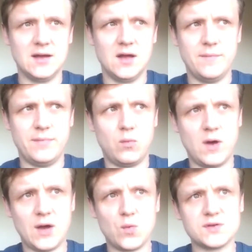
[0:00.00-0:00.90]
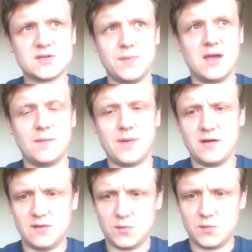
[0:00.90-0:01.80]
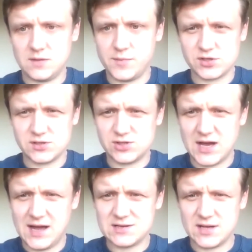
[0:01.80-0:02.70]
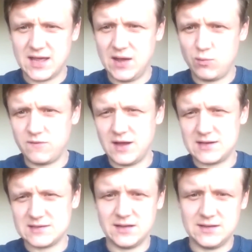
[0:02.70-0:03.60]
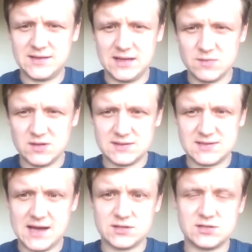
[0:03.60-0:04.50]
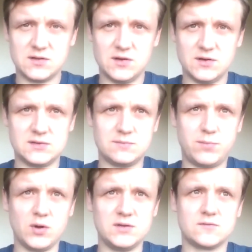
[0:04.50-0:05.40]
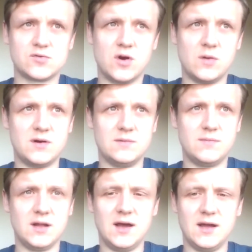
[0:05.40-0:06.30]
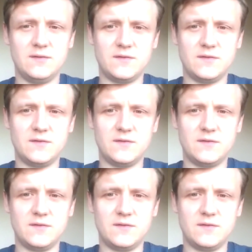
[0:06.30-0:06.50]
But when I was speaking about it, there was an emotional charge that came with it, and I still had demons attached to those points of trauma in my life.